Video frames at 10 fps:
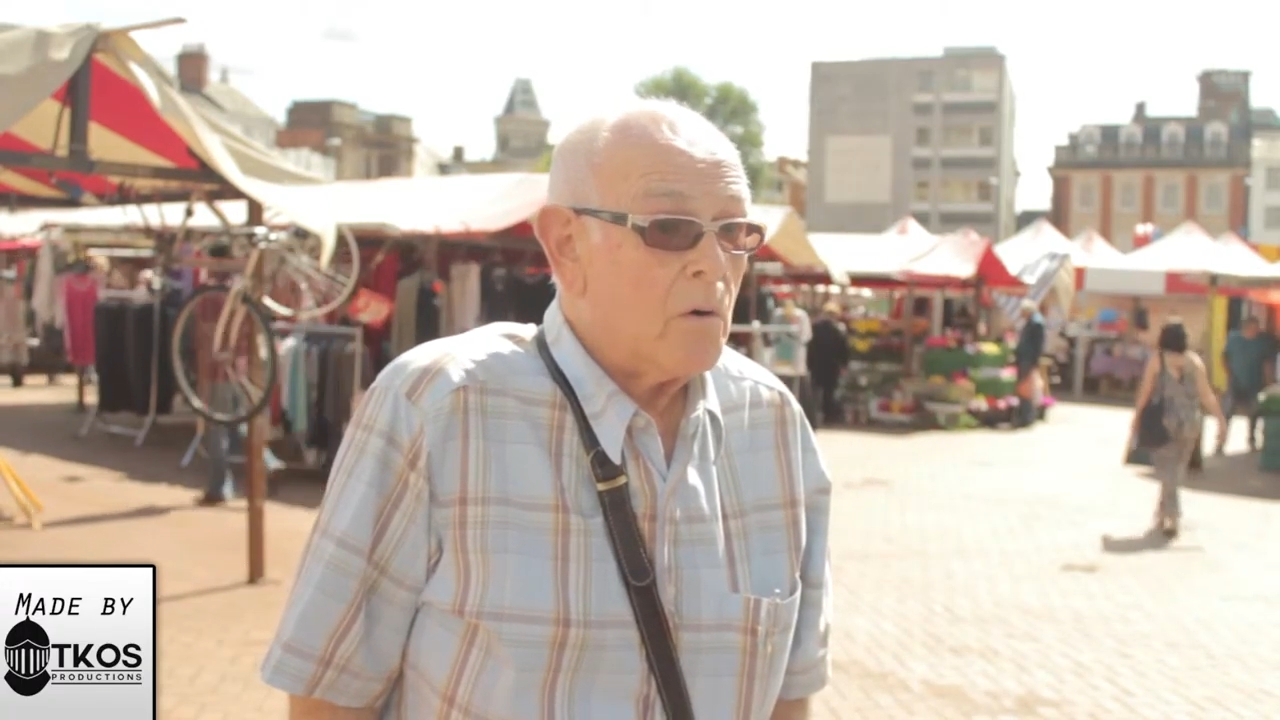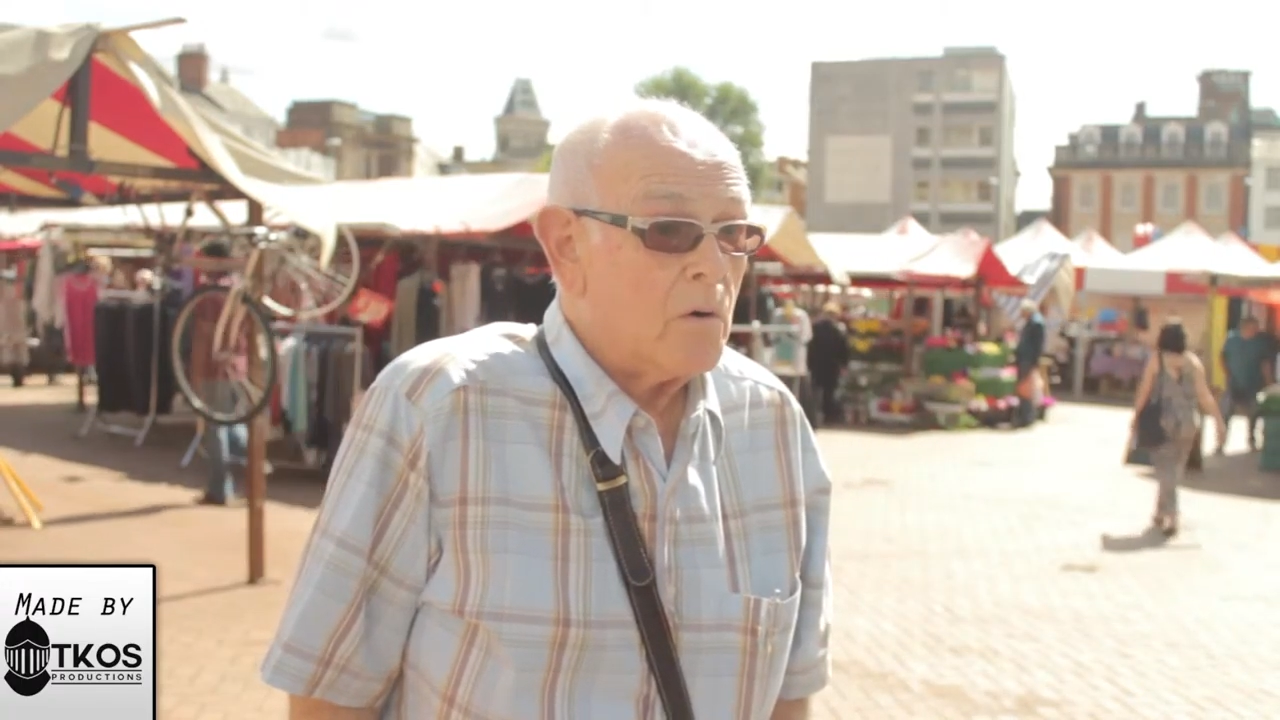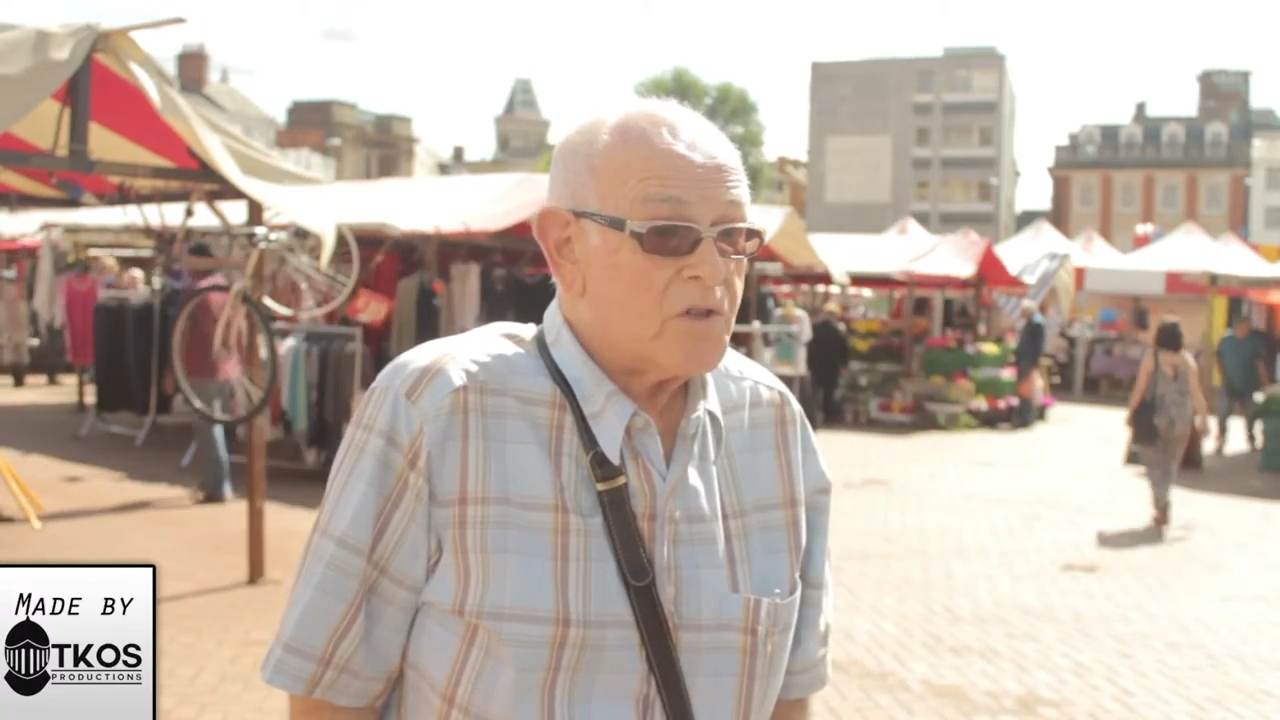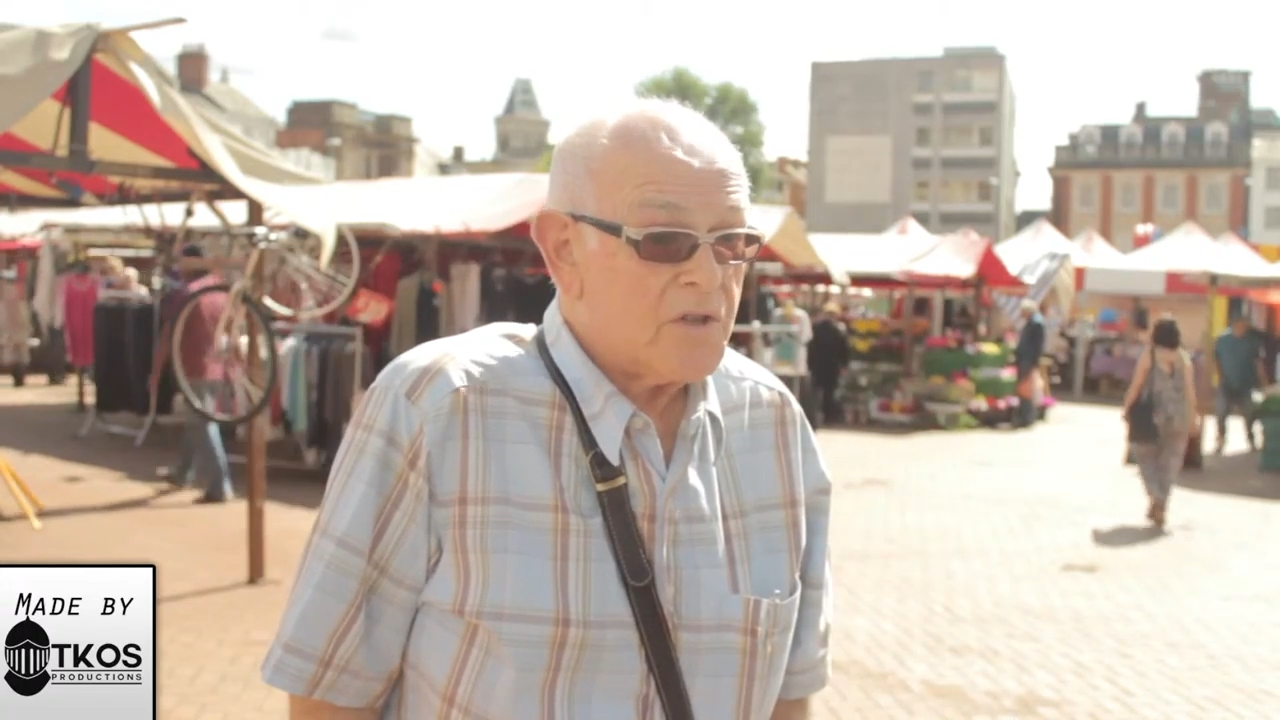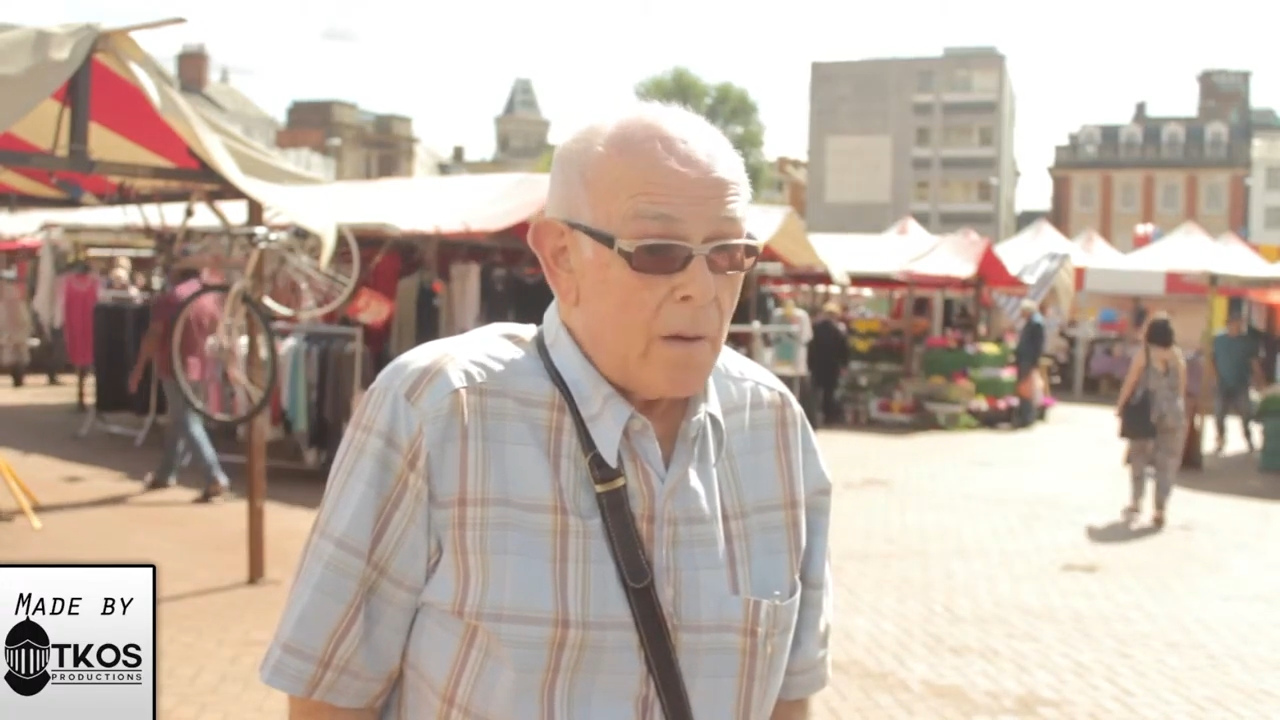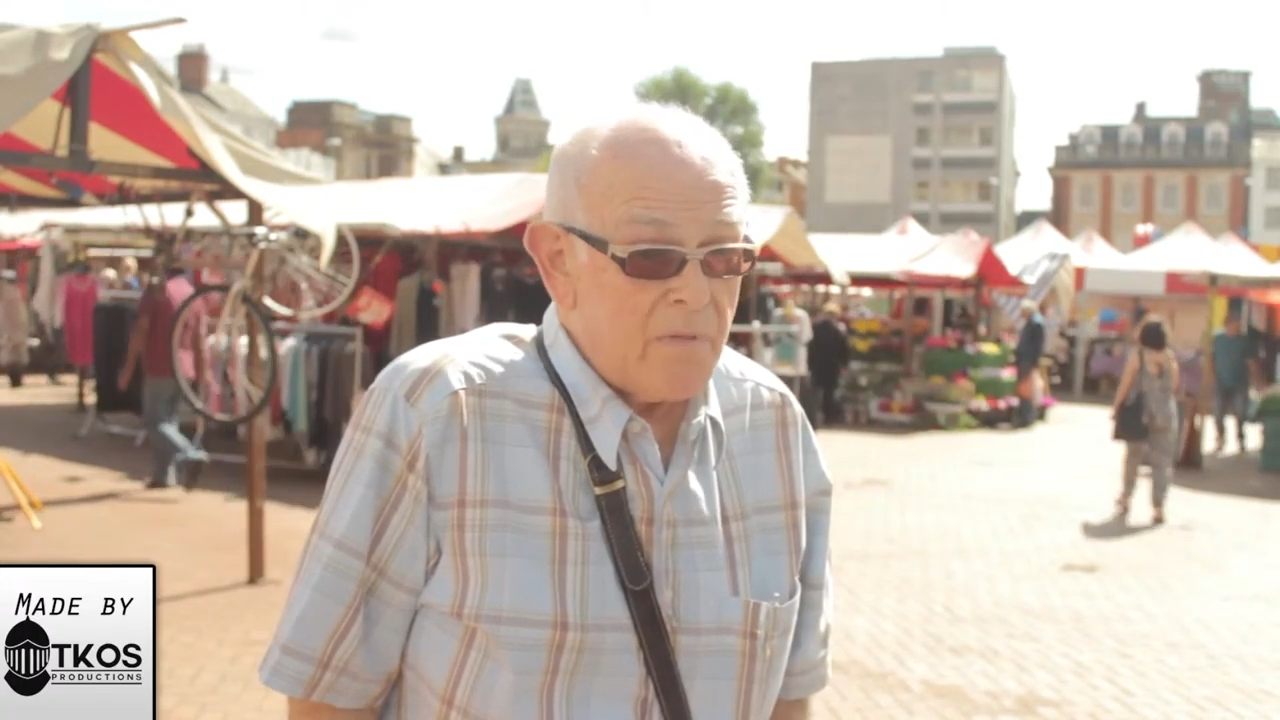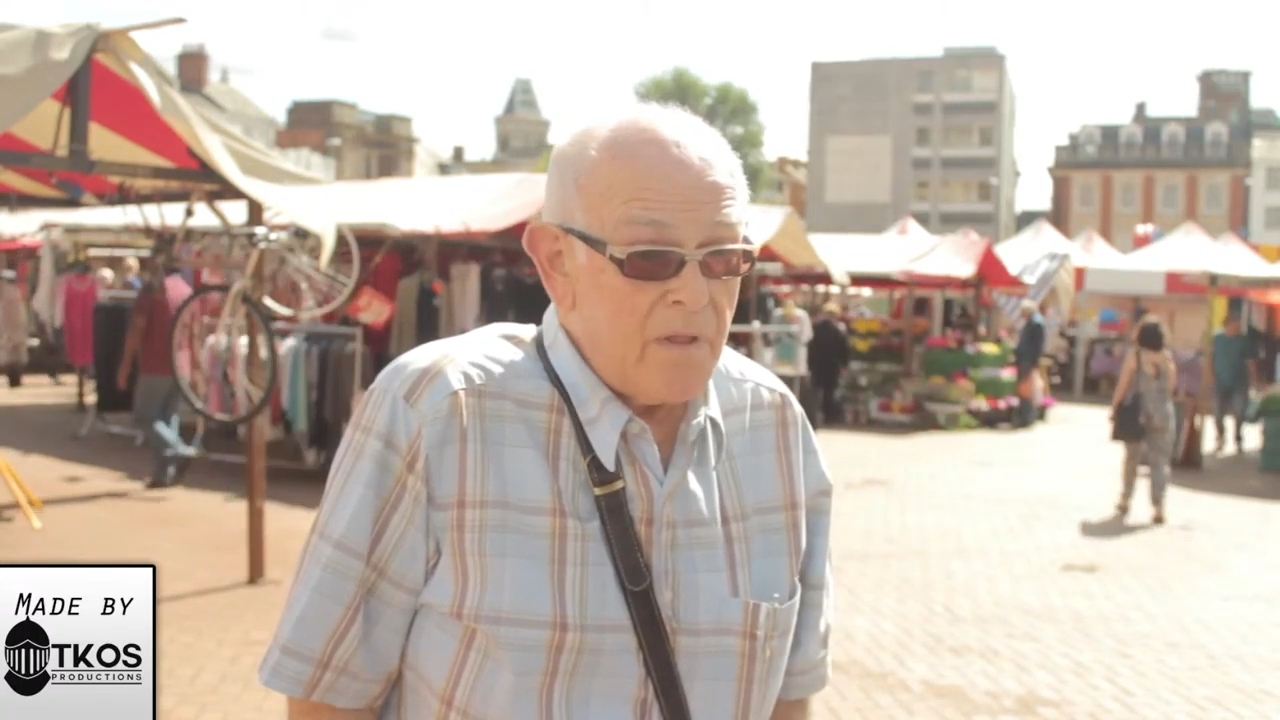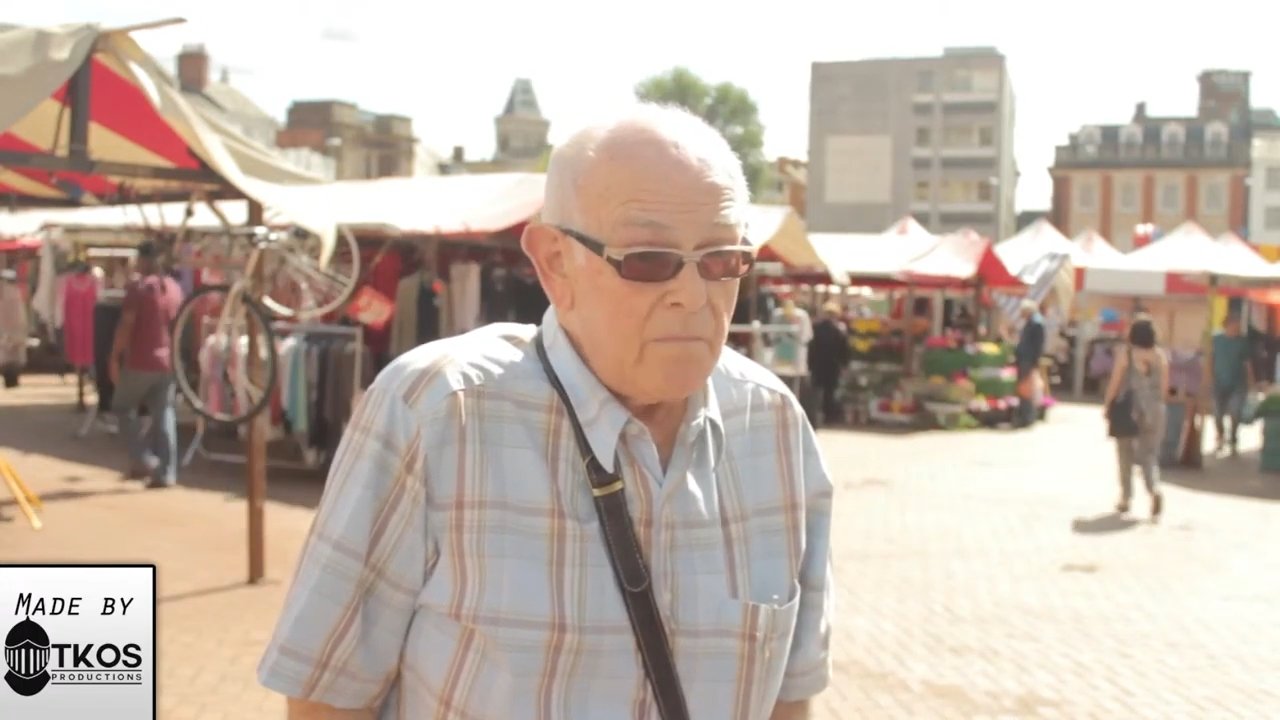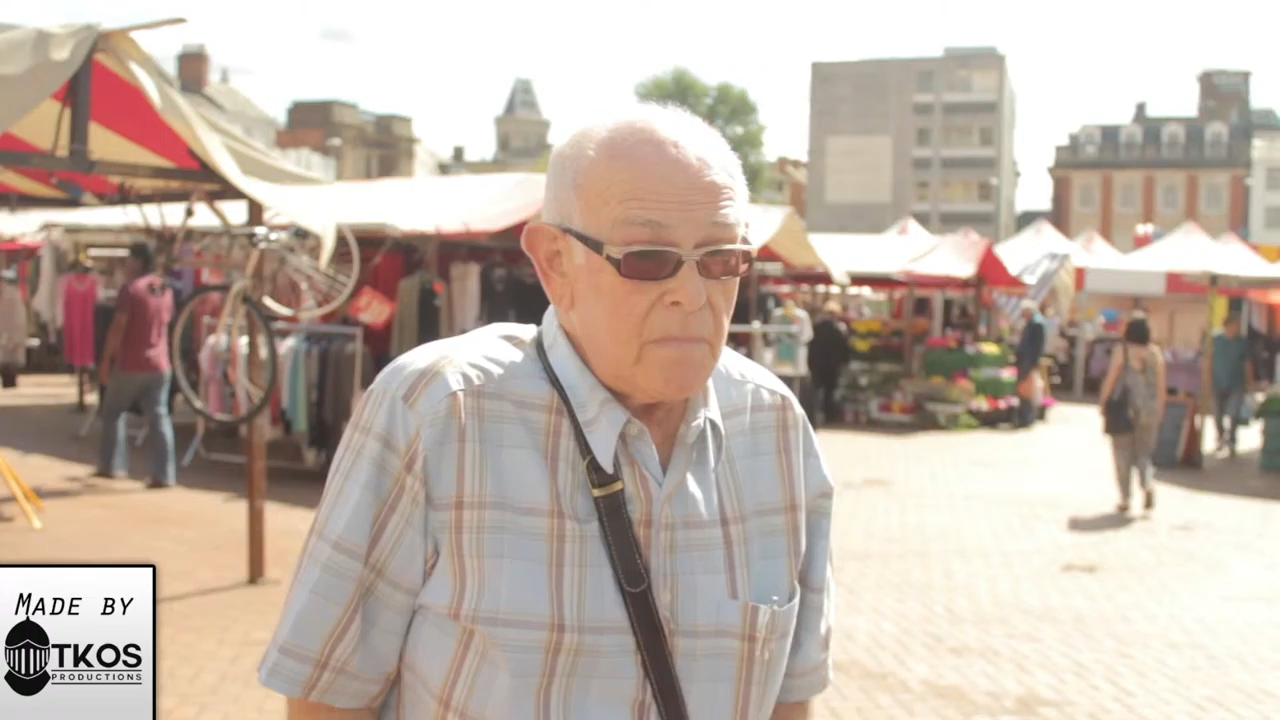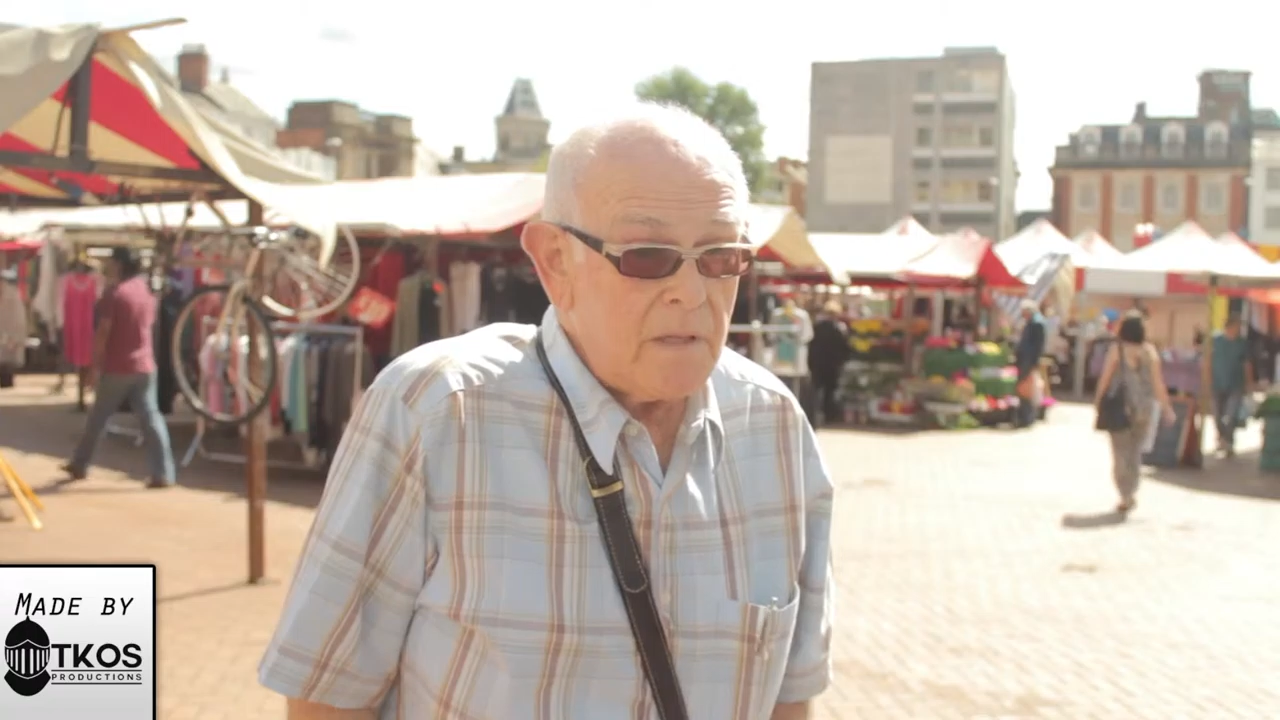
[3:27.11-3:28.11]
or stop
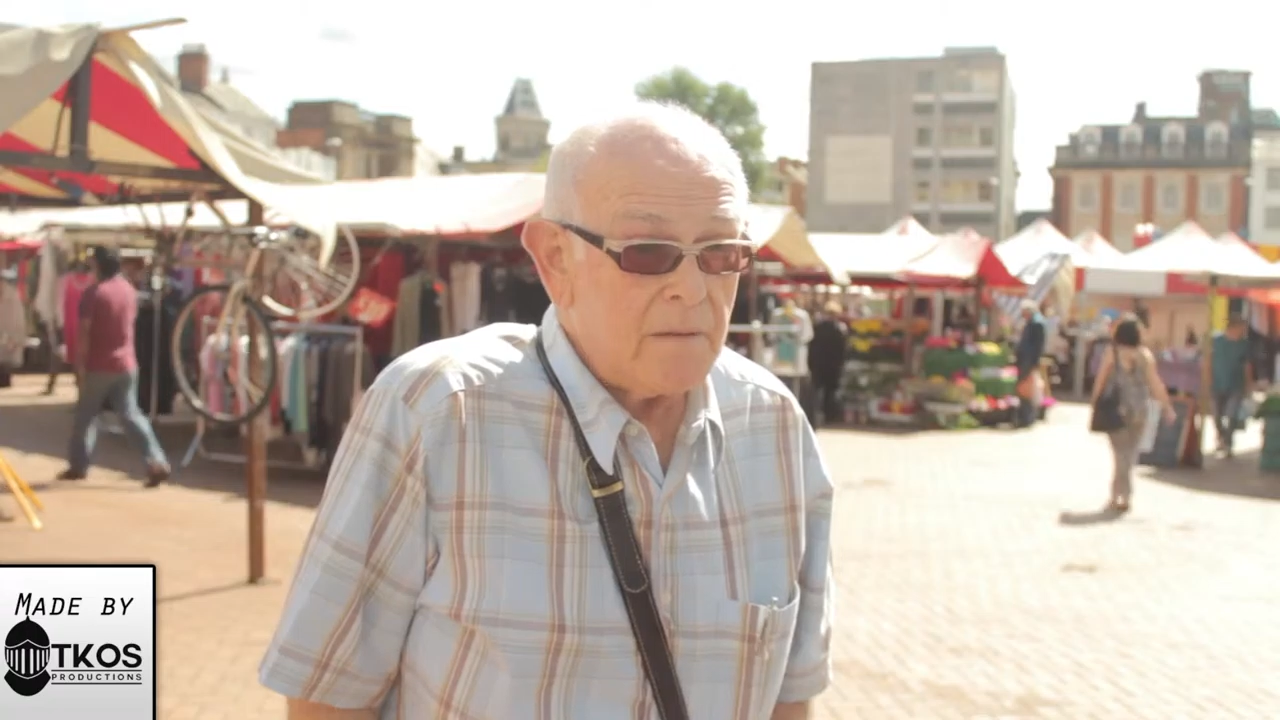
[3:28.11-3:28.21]
them.